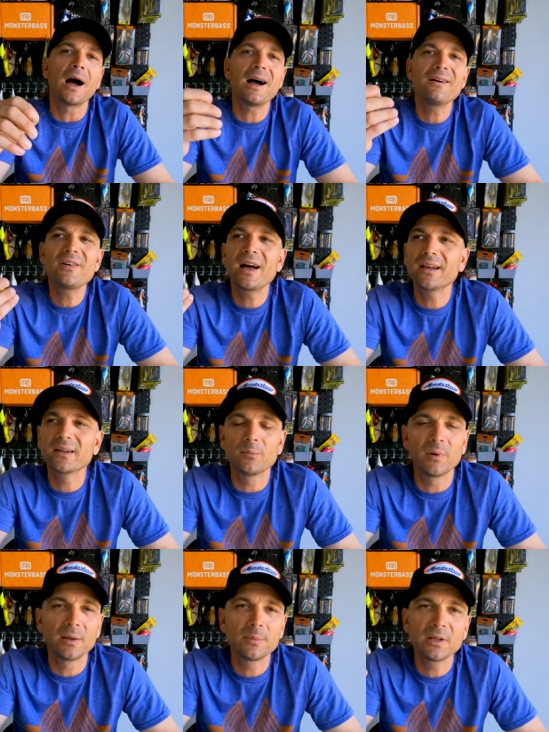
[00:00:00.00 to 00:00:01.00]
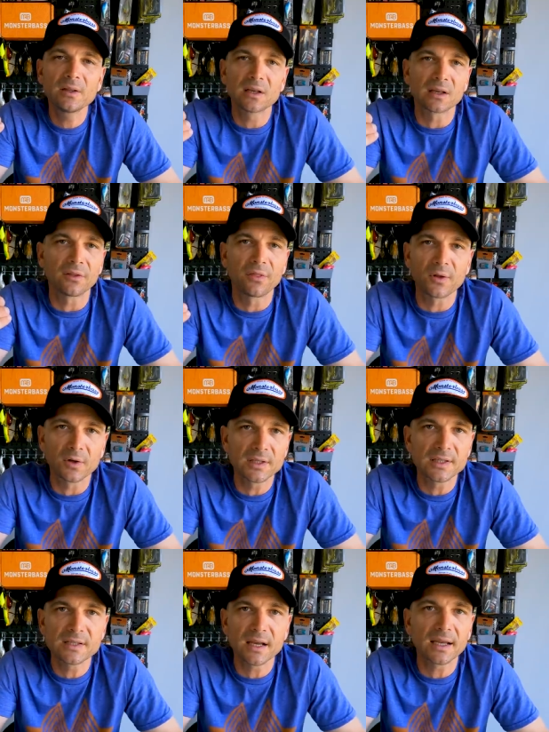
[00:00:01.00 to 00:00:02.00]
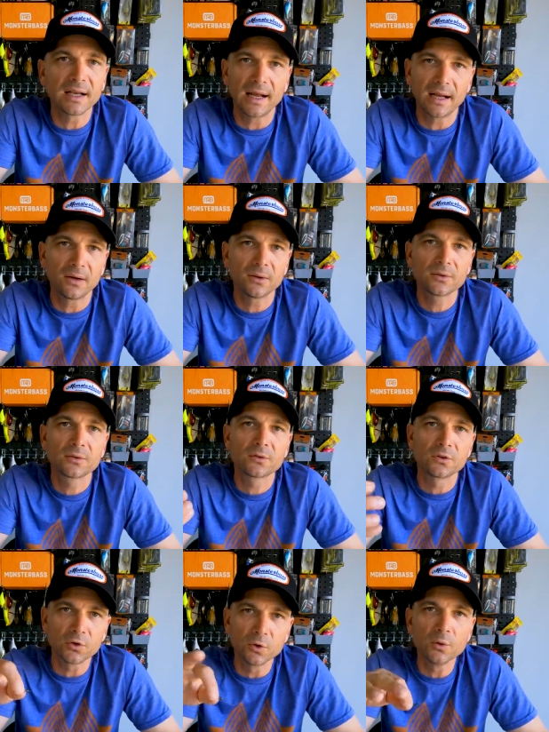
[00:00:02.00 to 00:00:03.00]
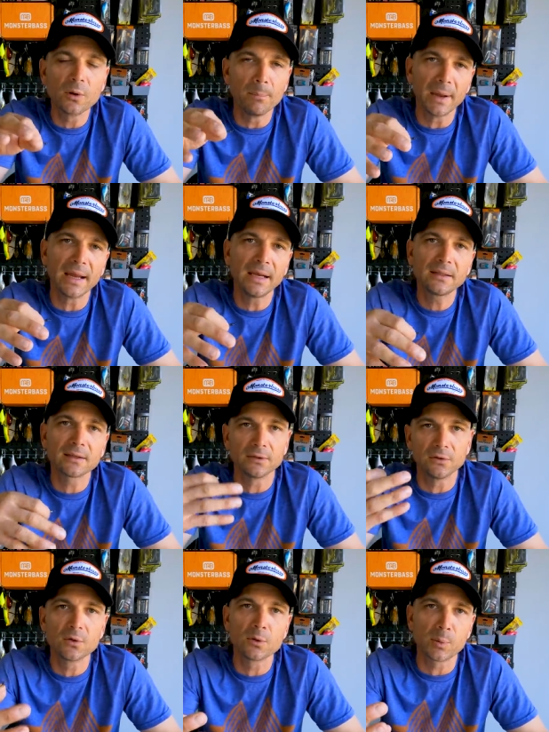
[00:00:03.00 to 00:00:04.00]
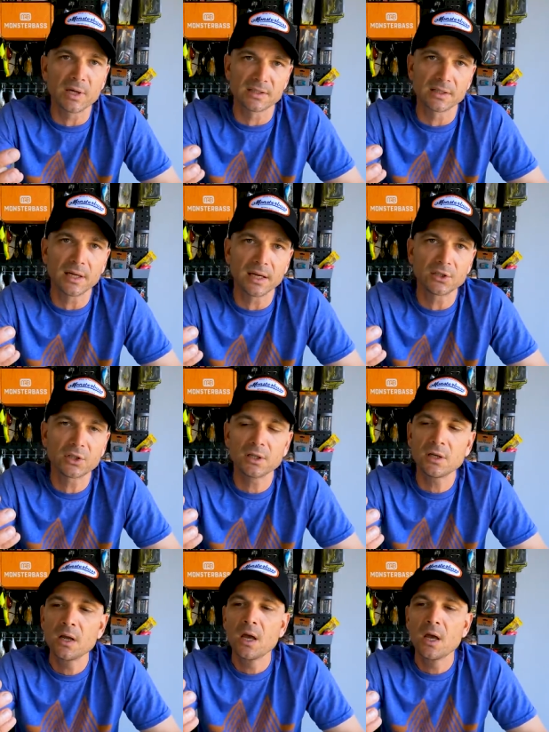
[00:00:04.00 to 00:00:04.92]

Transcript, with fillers: I've added maybe like a 30 second ounce to the bait and to the presentation,